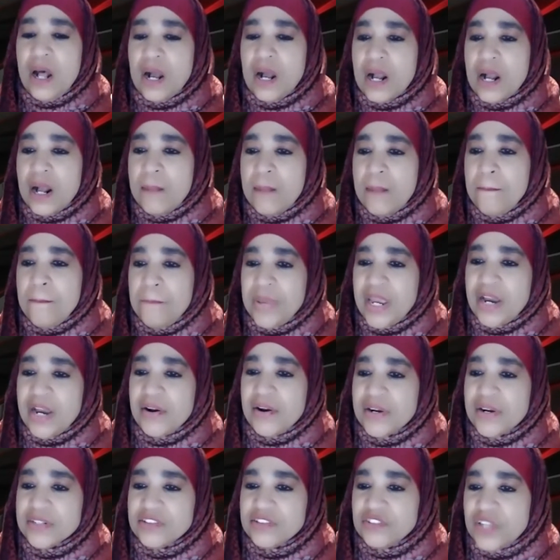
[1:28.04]
a
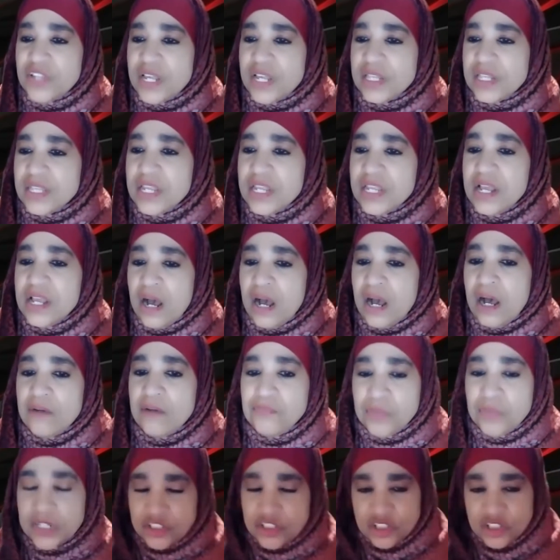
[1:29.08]
comparison
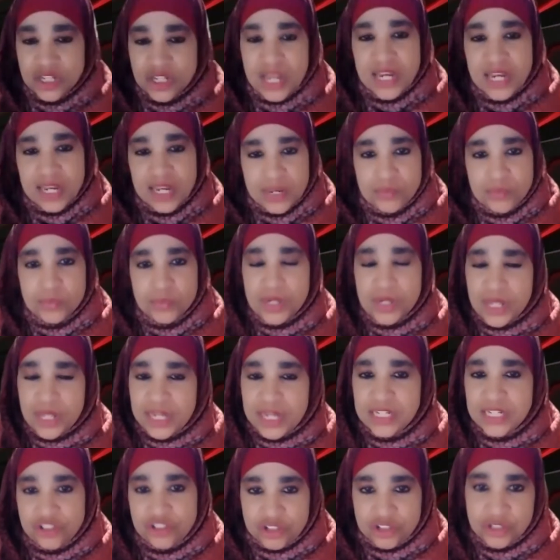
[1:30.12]
of which they can
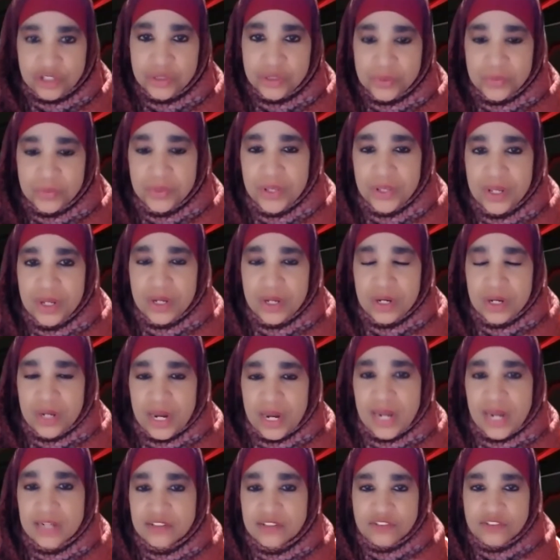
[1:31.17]
relate to.
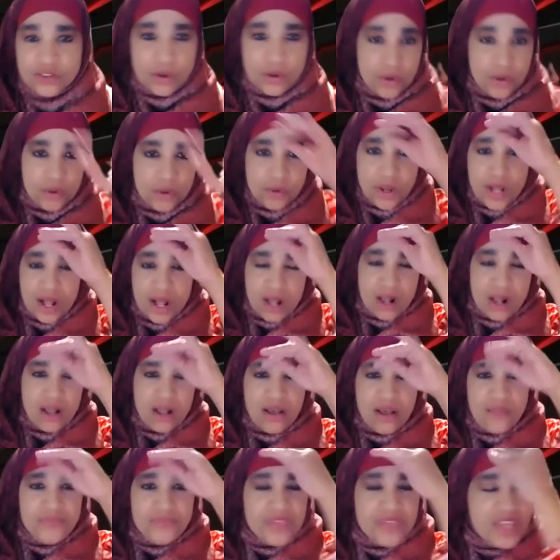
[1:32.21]
And so
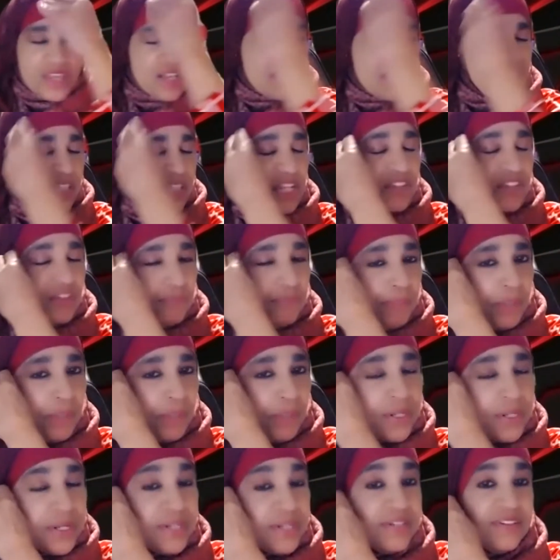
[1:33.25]
this
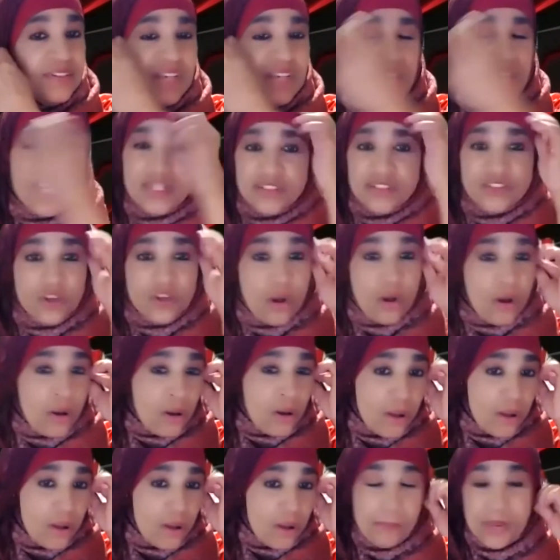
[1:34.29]
book contains
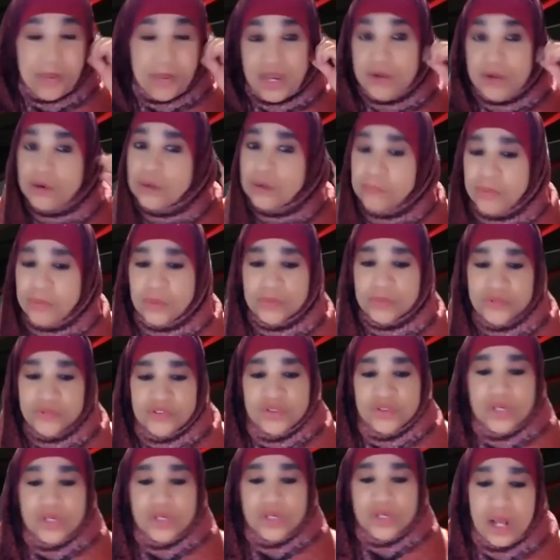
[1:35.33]
all
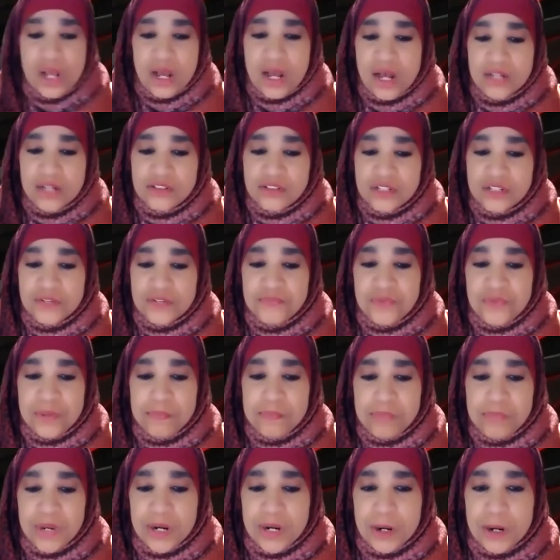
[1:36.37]
parables,
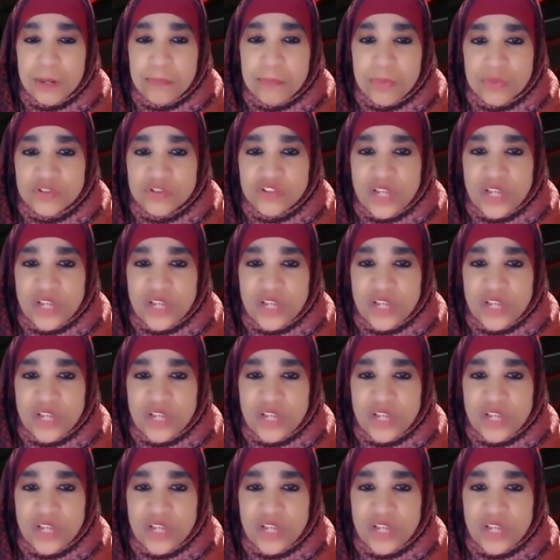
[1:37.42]
different parables